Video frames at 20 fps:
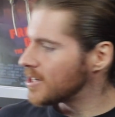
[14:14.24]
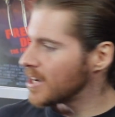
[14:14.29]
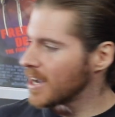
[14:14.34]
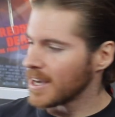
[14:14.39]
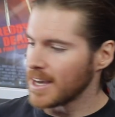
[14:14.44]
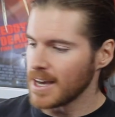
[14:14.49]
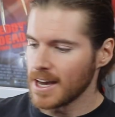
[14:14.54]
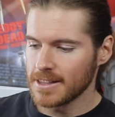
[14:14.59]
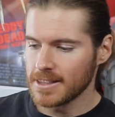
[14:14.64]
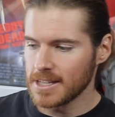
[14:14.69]

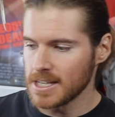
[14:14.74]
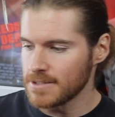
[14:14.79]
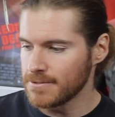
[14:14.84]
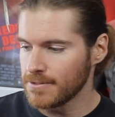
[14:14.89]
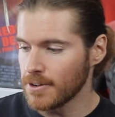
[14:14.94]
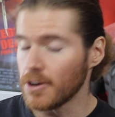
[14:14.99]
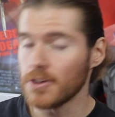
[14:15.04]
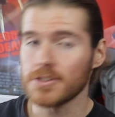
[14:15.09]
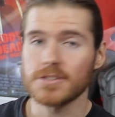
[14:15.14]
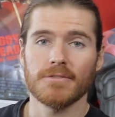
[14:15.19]
check out these
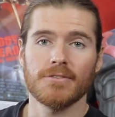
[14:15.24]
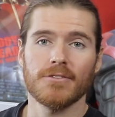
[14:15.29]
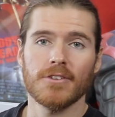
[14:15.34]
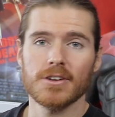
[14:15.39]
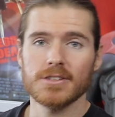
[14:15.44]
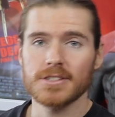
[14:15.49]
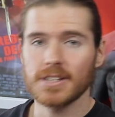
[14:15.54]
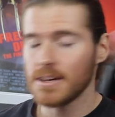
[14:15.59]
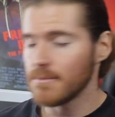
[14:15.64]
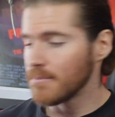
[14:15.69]
photos. And
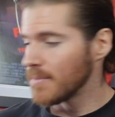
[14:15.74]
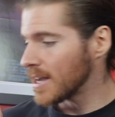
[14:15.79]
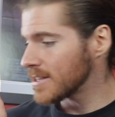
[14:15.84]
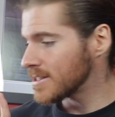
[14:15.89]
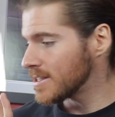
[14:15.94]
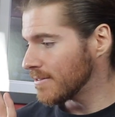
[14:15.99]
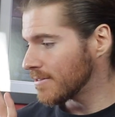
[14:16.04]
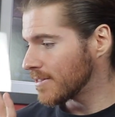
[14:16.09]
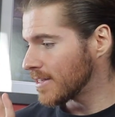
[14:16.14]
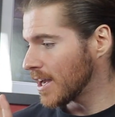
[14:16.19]
firstly, a
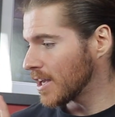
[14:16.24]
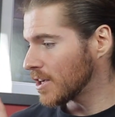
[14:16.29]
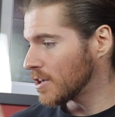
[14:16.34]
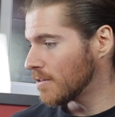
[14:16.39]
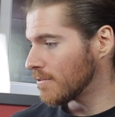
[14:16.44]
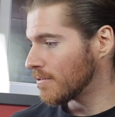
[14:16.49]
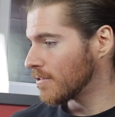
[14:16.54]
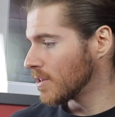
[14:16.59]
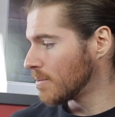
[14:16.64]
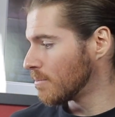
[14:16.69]
massive thank
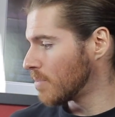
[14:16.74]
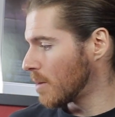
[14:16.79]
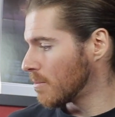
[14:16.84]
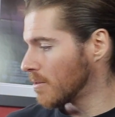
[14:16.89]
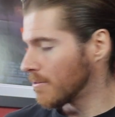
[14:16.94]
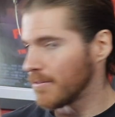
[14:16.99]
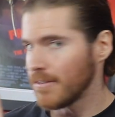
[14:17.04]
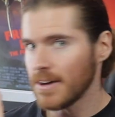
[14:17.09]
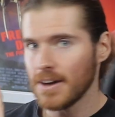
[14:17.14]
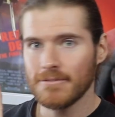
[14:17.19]
you for the
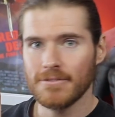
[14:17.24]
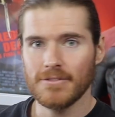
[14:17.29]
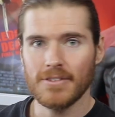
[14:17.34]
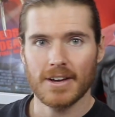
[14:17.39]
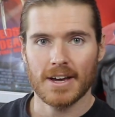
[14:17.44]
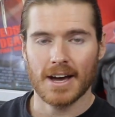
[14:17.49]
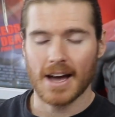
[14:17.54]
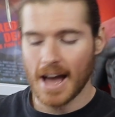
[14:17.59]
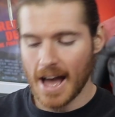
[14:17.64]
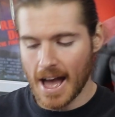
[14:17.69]
Boba Fett
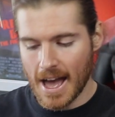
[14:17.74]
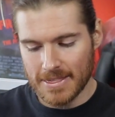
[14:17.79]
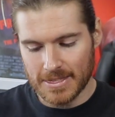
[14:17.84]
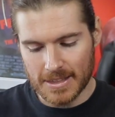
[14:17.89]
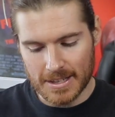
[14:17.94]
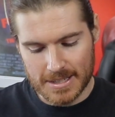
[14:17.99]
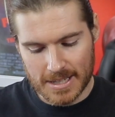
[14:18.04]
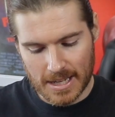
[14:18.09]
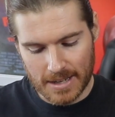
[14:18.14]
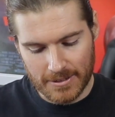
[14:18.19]
figure and
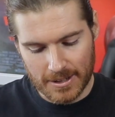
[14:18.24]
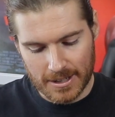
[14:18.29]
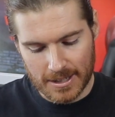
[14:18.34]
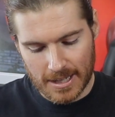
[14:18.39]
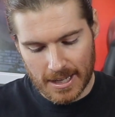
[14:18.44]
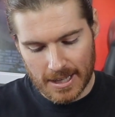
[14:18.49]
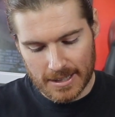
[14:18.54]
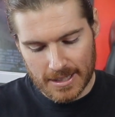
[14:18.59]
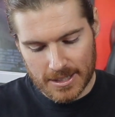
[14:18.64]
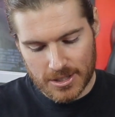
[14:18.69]
the
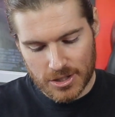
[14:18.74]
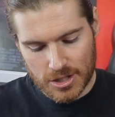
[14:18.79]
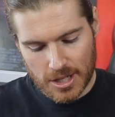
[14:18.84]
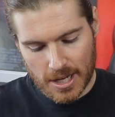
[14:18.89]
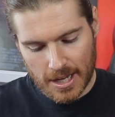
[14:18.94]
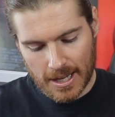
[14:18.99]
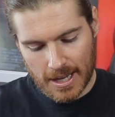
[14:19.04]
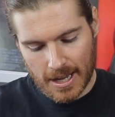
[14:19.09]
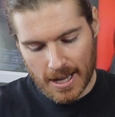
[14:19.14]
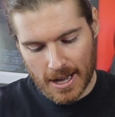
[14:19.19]
DVD. Let's
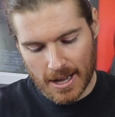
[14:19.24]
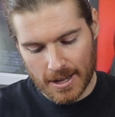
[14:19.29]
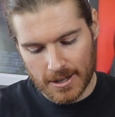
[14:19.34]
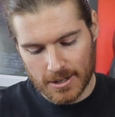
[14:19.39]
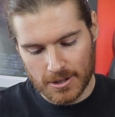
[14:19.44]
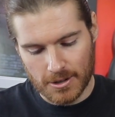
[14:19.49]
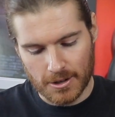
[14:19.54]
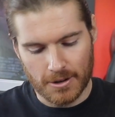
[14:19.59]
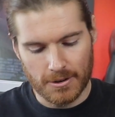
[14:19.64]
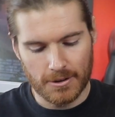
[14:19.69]
check
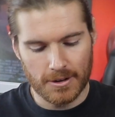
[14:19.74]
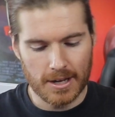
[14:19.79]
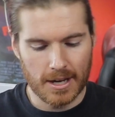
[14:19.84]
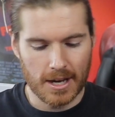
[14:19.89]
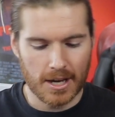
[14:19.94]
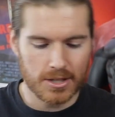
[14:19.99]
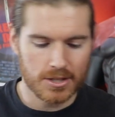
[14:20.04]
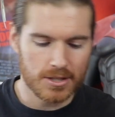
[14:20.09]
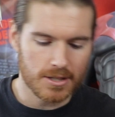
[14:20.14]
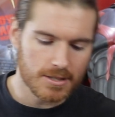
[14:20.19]
out your
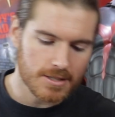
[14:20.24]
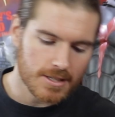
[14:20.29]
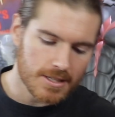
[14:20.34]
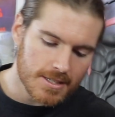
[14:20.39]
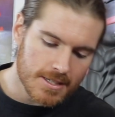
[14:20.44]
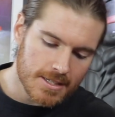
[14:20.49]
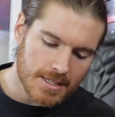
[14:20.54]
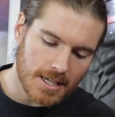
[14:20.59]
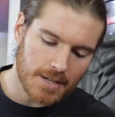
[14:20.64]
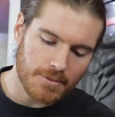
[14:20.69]
creations.
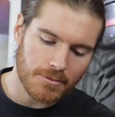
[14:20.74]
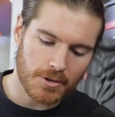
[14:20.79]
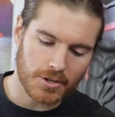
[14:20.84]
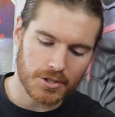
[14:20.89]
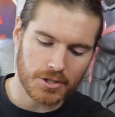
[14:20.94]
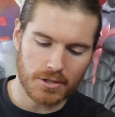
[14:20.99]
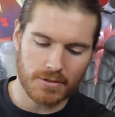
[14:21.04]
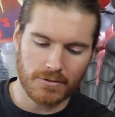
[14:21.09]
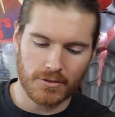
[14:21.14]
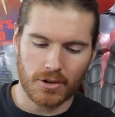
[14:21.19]
Let's see
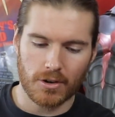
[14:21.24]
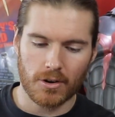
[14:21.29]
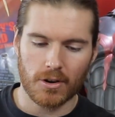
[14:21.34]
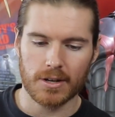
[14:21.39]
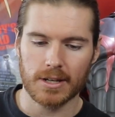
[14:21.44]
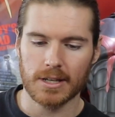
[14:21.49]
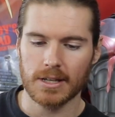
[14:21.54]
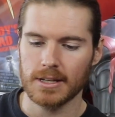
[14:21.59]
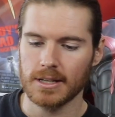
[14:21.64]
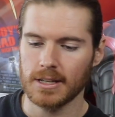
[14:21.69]
what you've
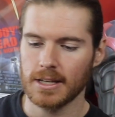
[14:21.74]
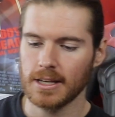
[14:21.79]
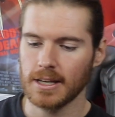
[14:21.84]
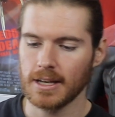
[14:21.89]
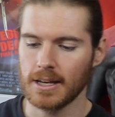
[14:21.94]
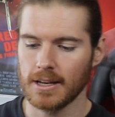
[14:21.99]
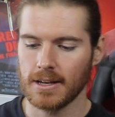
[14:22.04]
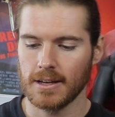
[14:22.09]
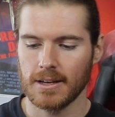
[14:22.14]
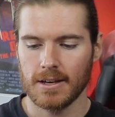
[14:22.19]
got in
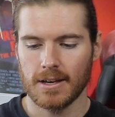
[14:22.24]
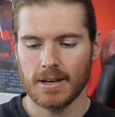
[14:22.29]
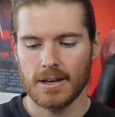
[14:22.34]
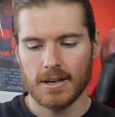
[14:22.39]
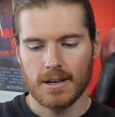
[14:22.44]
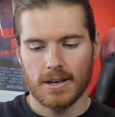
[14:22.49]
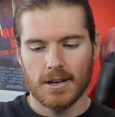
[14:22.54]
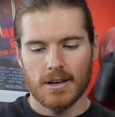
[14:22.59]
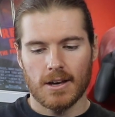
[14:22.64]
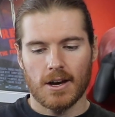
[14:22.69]
here.
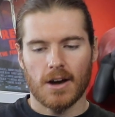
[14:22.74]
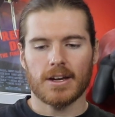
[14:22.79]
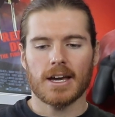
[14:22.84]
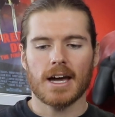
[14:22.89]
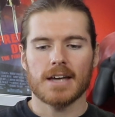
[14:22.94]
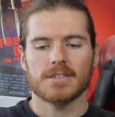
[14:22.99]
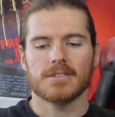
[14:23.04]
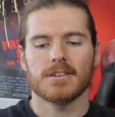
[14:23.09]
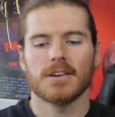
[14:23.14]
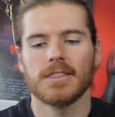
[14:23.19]

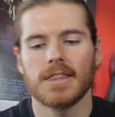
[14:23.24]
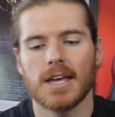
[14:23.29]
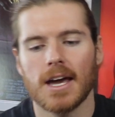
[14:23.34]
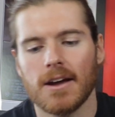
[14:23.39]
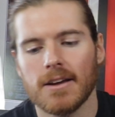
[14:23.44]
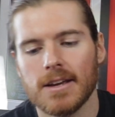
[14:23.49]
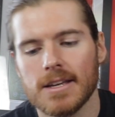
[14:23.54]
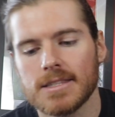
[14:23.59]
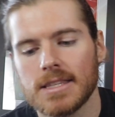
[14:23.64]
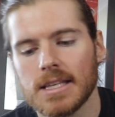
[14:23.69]
Okay, so
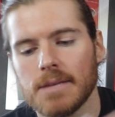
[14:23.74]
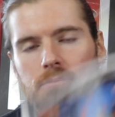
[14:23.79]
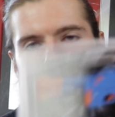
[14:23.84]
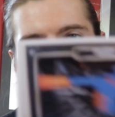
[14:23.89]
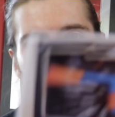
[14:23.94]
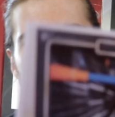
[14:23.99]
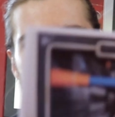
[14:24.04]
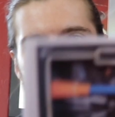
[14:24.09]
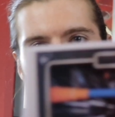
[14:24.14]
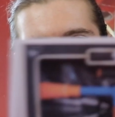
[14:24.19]
there is the
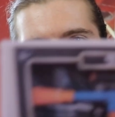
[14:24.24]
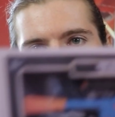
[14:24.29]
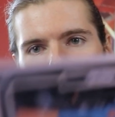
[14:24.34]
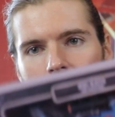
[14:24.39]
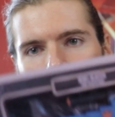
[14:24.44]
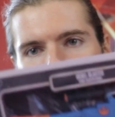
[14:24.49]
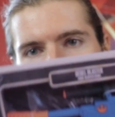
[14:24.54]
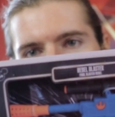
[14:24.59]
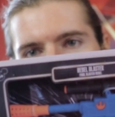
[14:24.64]
blaster